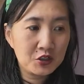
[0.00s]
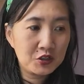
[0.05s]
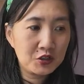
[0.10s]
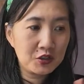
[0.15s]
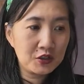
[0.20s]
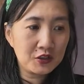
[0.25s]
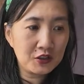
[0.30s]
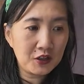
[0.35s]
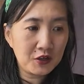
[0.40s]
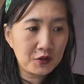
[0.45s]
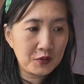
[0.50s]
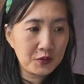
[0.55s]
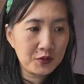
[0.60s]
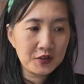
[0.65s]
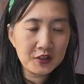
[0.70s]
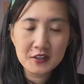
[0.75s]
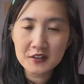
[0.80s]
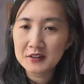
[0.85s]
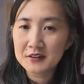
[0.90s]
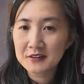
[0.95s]

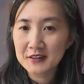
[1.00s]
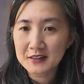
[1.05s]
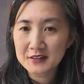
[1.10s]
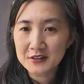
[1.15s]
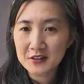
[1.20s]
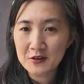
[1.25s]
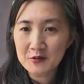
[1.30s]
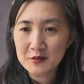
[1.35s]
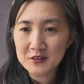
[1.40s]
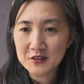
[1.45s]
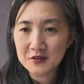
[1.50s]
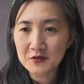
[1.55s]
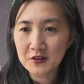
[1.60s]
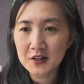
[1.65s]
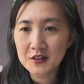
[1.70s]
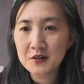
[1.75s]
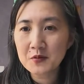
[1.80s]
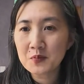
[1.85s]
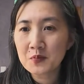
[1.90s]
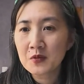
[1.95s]
load. That's always
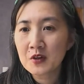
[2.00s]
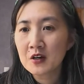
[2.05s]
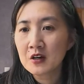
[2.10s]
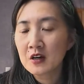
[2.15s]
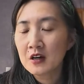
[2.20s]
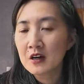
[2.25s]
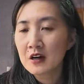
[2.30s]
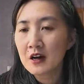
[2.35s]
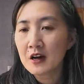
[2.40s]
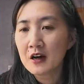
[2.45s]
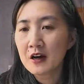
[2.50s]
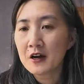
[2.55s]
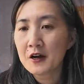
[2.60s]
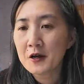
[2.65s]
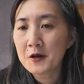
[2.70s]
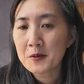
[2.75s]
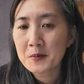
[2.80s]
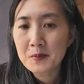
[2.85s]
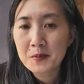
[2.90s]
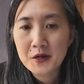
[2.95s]
fun.
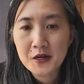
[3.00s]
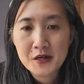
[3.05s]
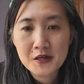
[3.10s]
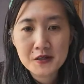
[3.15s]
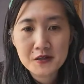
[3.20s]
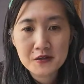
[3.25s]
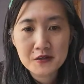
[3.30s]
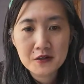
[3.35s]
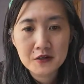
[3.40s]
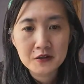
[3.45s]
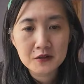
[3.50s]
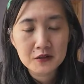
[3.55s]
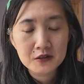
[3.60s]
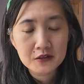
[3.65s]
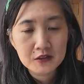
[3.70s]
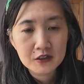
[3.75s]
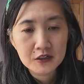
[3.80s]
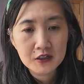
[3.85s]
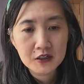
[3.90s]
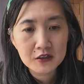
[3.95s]
But
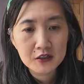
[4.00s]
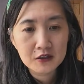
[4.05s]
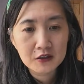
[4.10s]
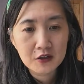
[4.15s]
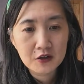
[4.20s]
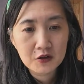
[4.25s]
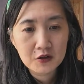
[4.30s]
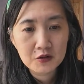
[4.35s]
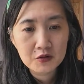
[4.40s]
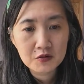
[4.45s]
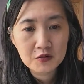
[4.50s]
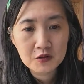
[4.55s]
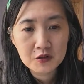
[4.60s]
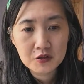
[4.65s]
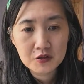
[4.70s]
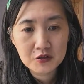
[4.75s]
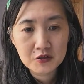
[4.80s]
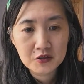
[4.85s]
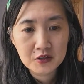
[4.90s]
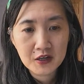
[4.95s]
hello,
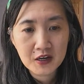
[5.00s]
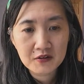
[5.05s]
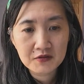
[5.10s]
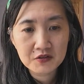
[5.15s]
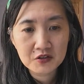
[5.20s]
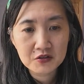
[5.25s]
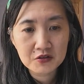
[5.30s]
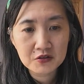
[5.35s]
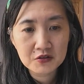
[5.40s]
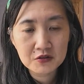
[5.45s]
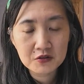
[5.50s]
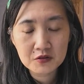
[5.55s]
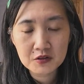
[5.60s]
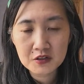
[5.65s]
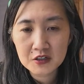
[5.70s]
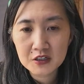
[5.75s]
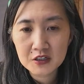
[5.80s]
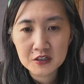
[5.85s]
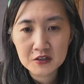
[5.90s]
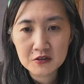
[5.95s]
good afternoon
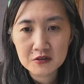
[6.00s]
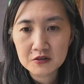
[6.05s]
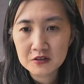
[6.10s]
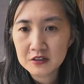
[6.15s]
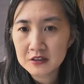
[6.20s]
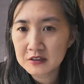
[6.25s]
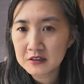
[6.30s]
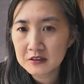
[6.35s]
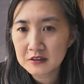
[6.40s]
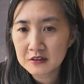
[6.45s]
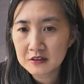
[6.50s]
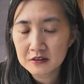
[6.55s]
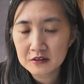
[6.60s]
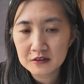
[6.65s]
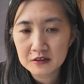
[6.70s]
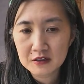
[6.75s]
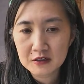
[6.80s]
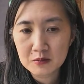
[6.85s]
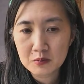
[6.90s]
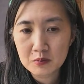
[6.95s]
here in
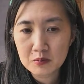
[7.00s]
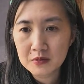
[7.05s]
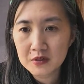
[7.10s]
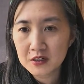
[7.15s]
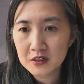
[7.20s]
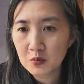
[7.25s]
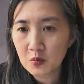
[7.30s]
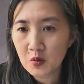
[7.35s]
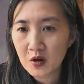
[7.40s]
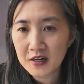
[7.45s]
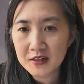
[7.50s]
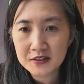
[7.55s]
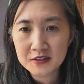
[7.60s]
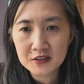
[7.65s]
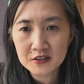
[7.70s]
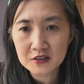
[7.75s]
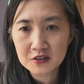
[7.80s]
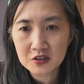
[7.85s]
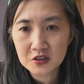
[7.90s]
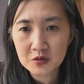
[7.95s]
the
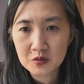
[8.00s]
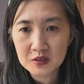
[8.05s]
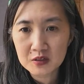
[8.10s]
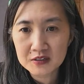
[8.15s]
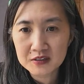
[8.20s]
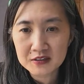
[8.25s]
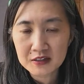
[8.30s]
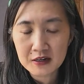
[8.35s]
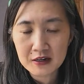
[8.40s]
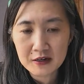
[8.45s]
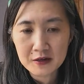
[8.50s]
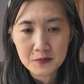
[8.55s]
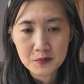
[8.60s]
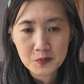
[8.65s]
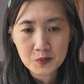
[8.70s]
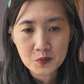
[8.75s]
Midwest, USA.